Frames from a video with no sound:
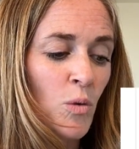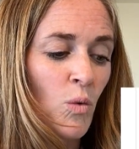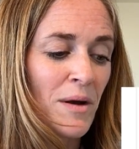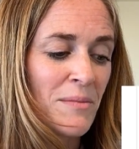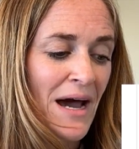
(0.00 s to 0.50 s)

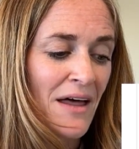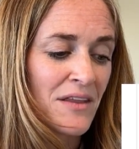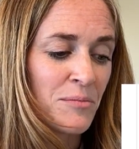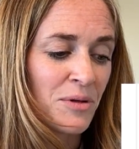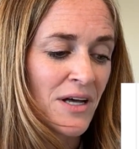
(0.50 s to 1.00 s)
1 bath
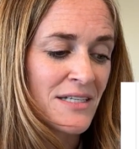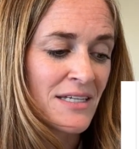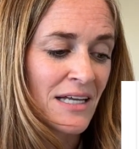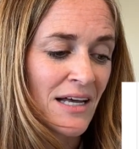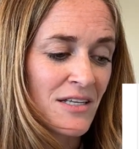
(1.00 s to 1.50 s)
in Plaza
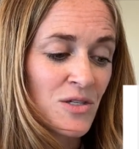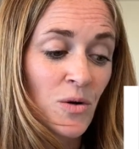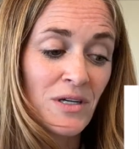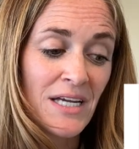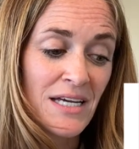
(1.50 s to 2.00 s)
de las
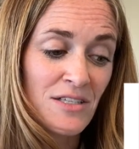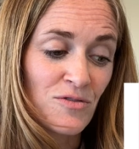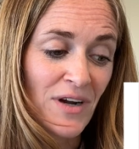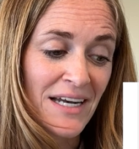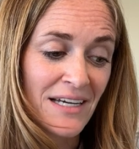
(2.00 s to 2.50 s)
Cortes,
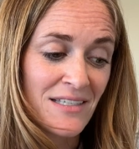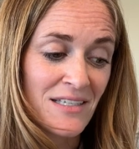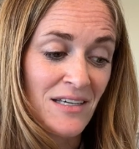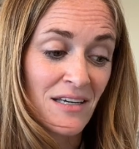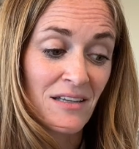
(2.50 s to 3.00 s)
right next
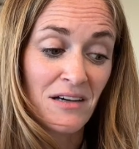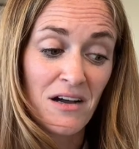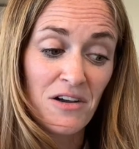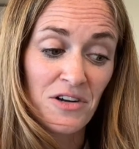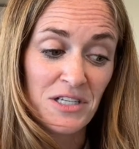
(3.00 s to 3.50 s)
to the
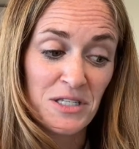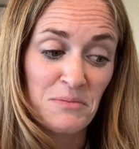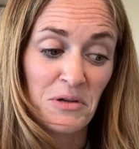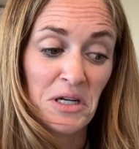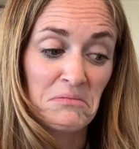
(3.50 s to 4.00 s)
Congress
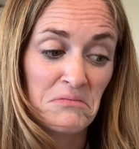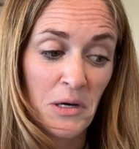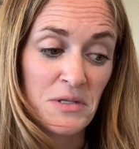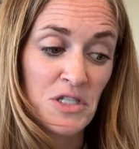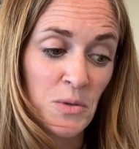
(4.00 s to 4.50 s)
building. That
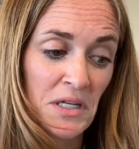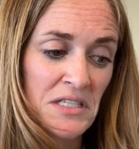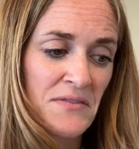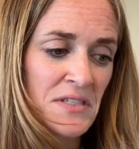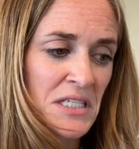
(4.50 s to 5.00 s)
was in
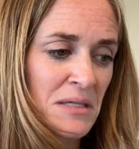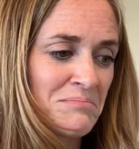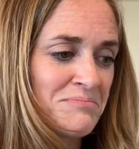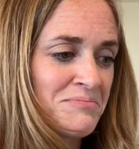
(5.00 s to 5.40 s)
2017.